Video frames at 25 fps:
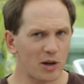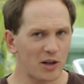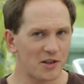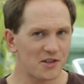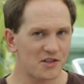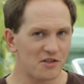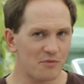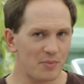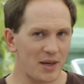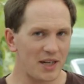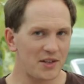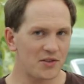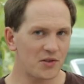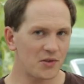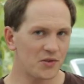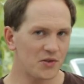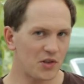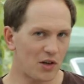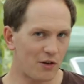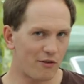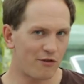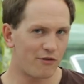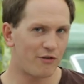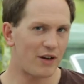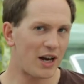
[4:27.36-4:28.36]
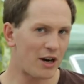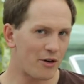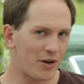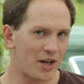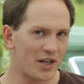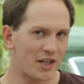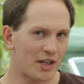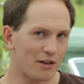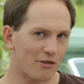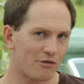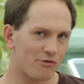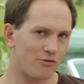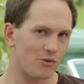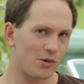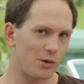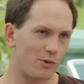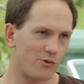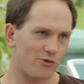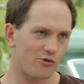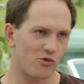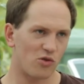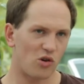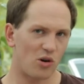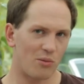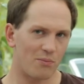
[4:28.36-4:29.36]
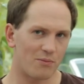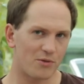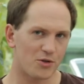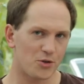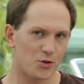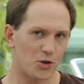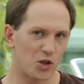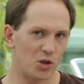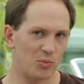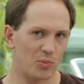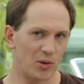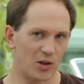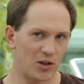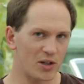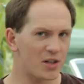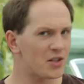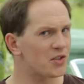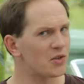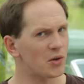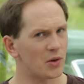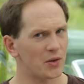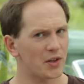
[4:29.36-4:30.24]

parts of beetles are very different from true bugs,